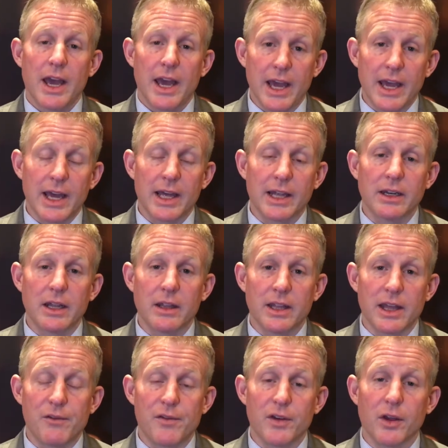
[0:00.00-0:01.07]
and
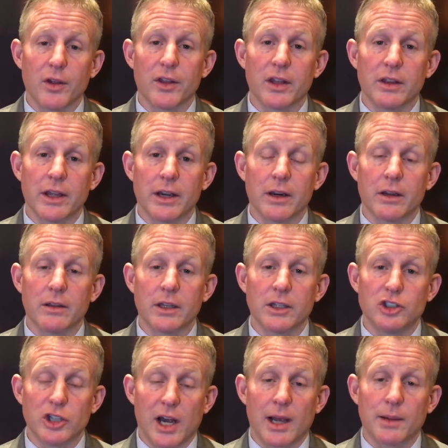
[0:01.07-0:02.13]
they feel that
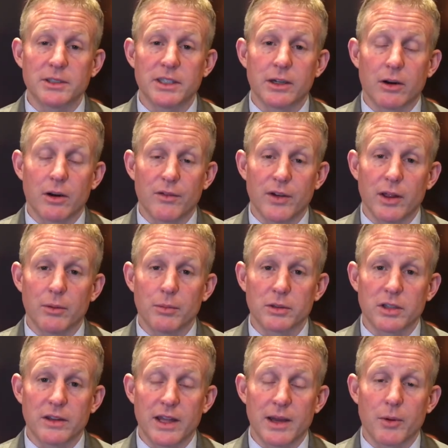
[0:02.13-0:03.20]
the jobs that are available
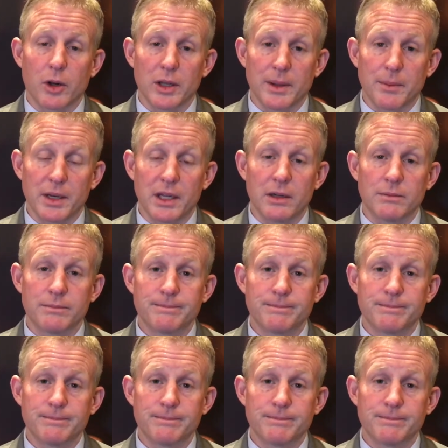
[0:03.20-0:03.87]
to them are limited.